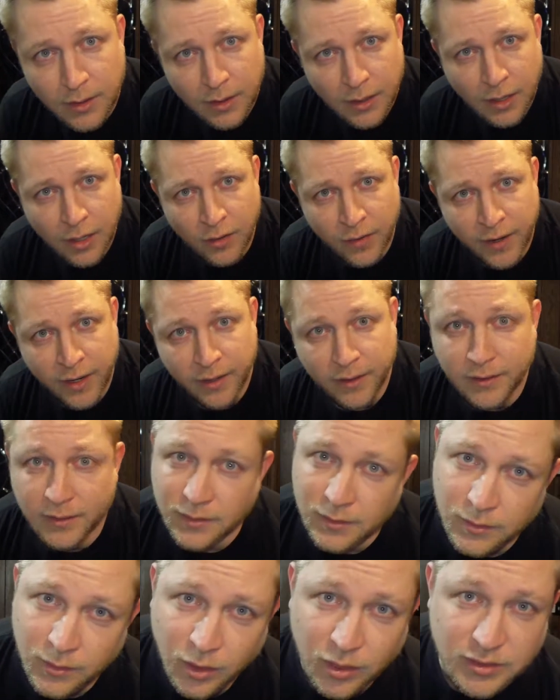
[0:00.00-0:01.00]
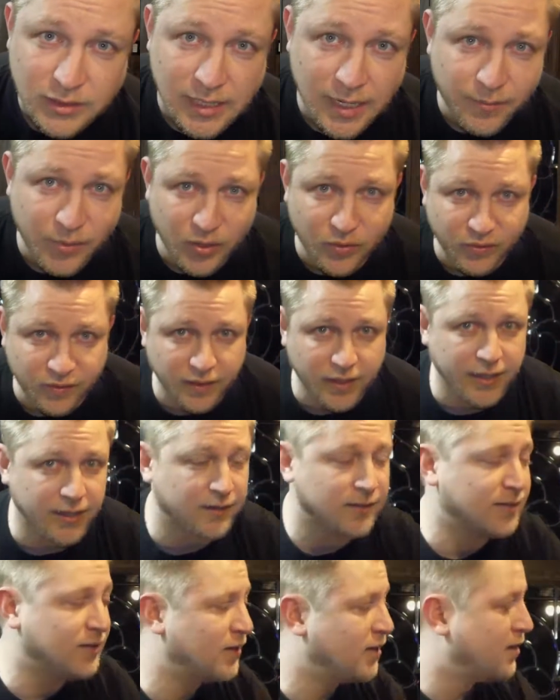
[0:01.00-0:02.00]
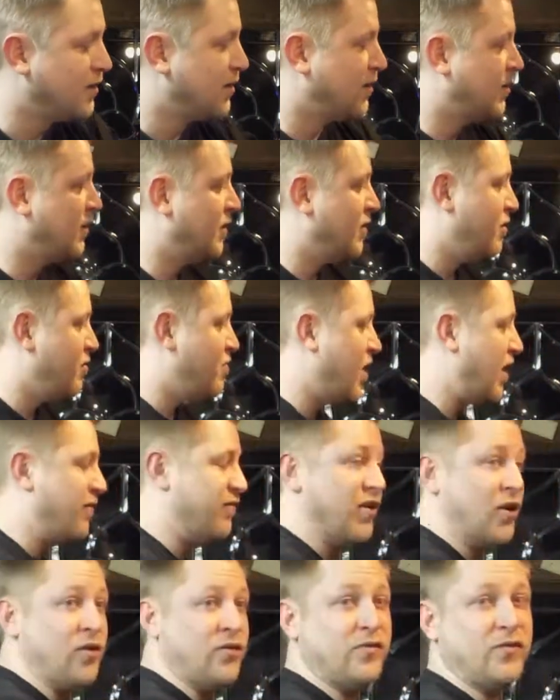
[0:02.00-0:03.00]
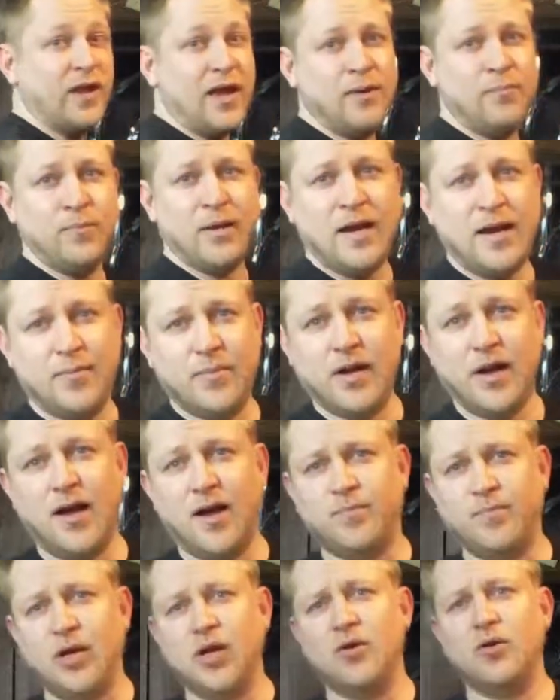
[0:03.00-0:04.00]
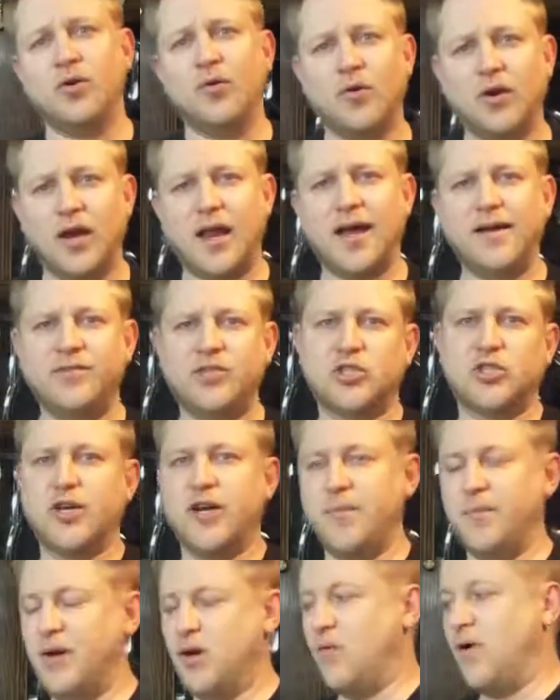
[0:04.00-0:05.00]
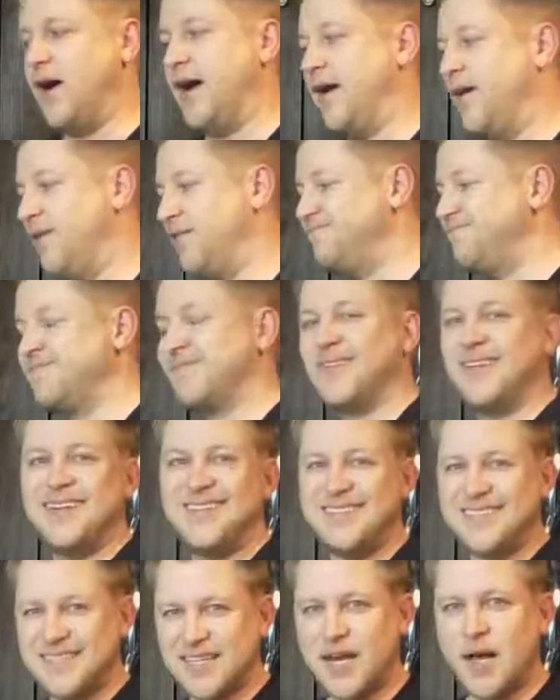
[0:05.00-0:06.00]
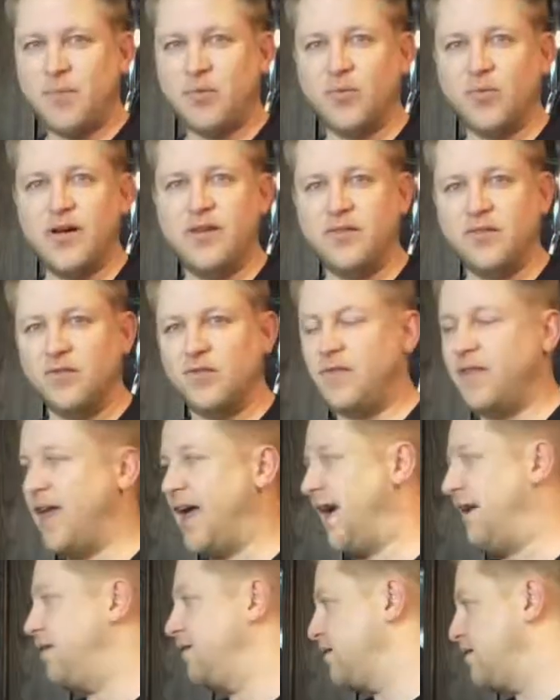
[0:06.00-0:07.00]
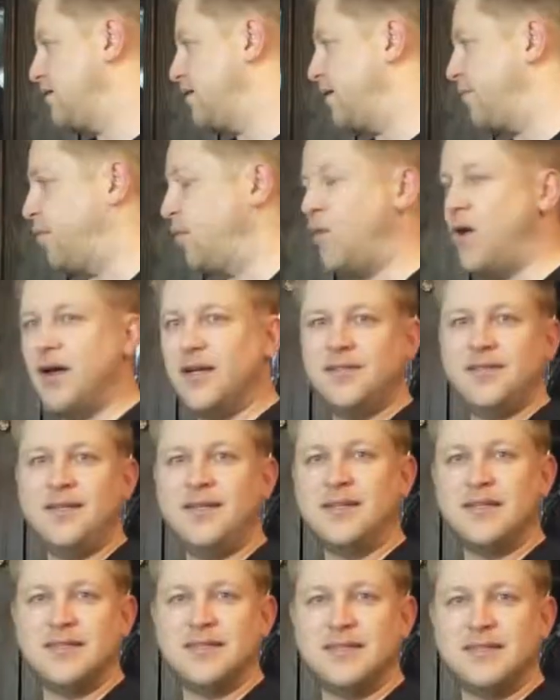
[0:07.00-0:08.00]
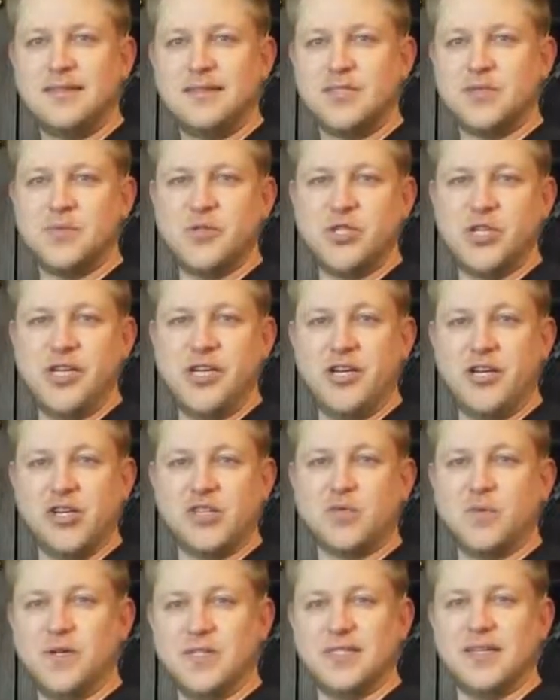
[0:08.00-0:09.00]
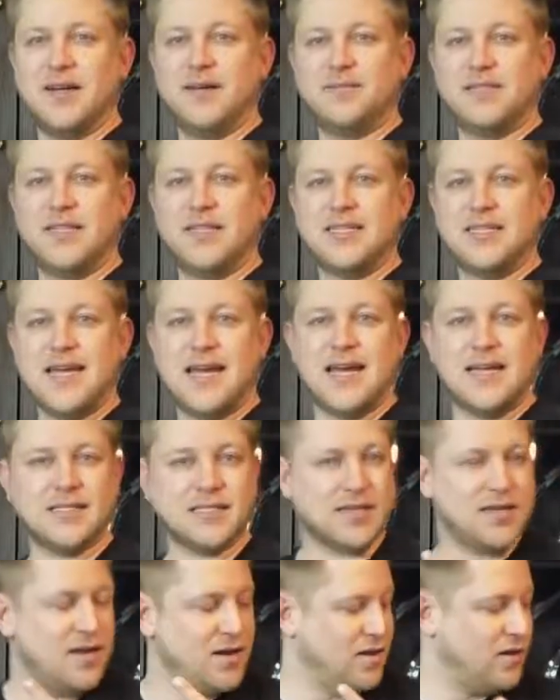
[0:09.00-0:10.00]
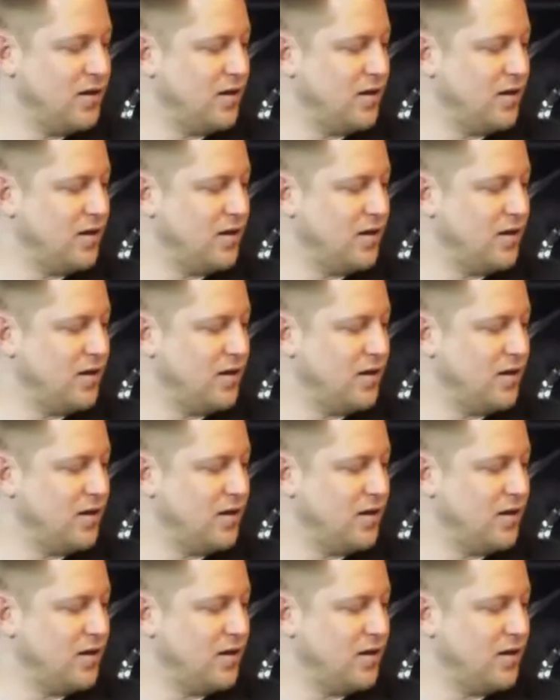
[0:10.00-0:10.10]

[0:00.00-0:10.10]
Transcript: Hello there, long time no see. You might have noticed I haven't been able to upload or live stream in a while. There's a couple reasons for that. Number one, this machine just wasn't up to the task.